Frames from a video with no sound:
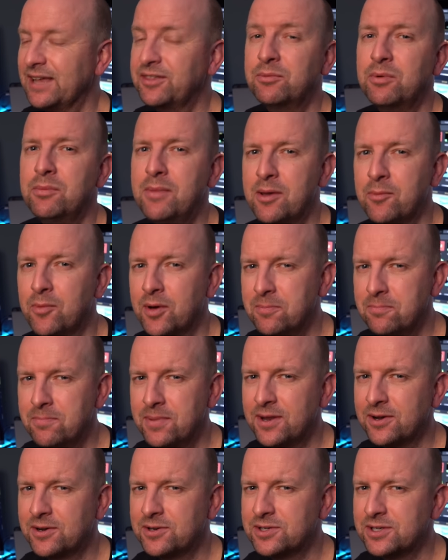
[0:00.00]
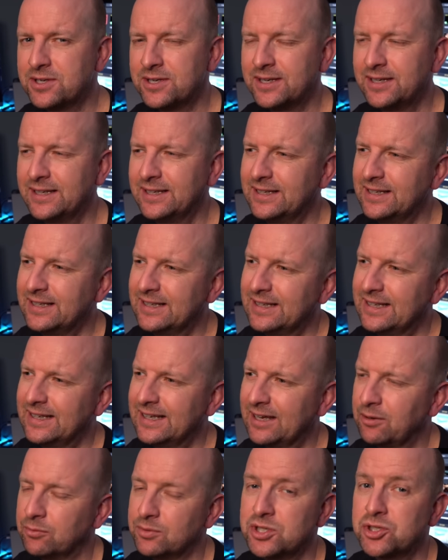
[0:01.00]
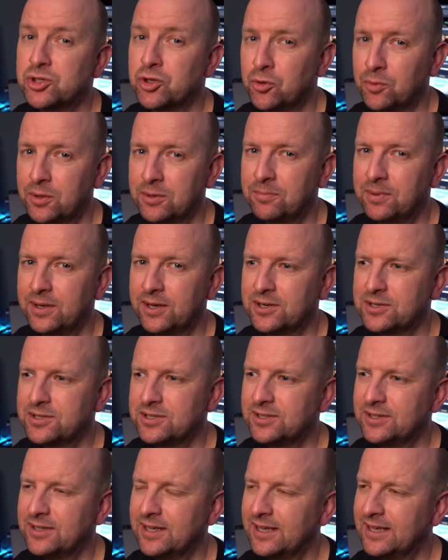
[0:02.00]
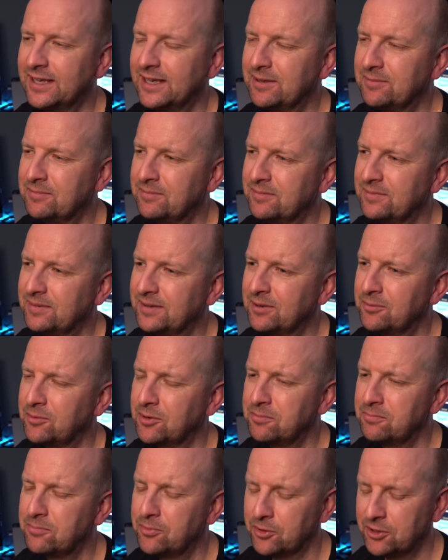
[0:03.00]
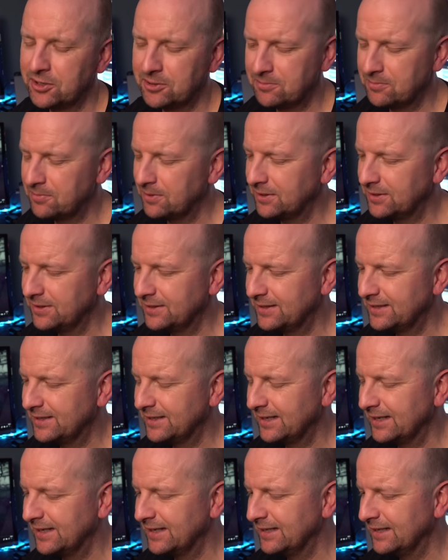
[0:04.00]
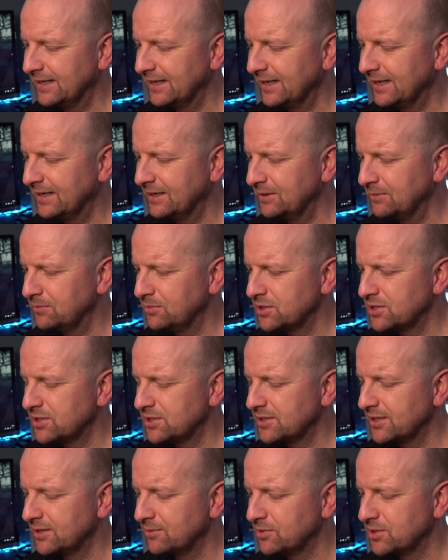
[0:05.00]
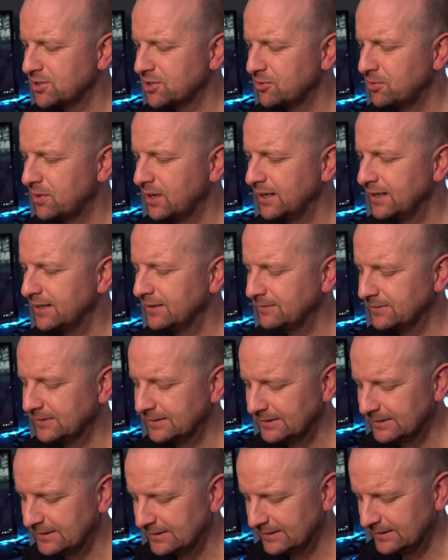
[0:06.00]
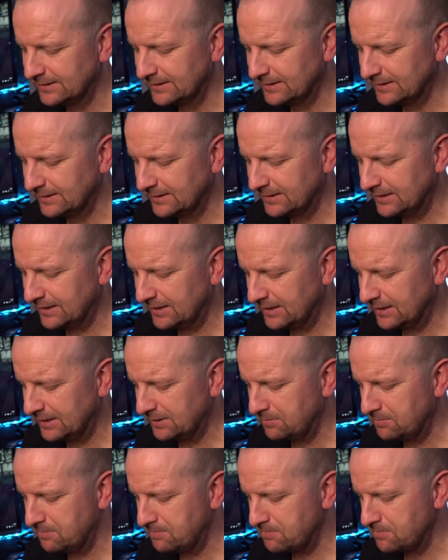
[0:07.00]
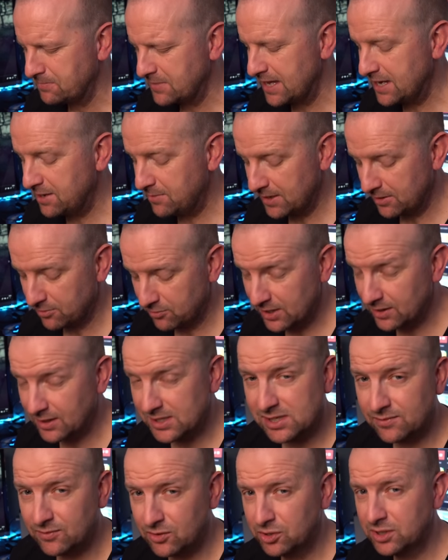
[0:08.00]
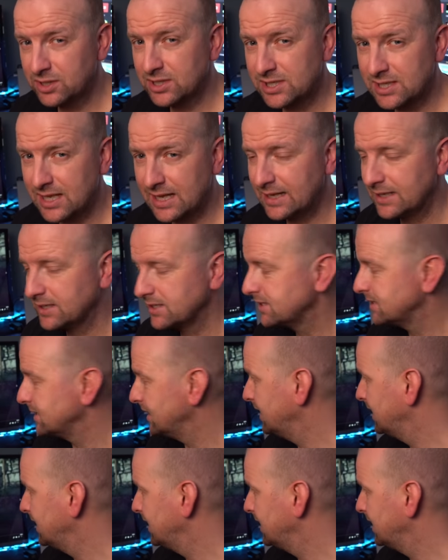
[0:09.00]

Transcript: I think we met one person, uh, we saw one person um, at one point, but uh, yeah, it was, it was quiet. Um, anyway, right, let's have a look at the stats.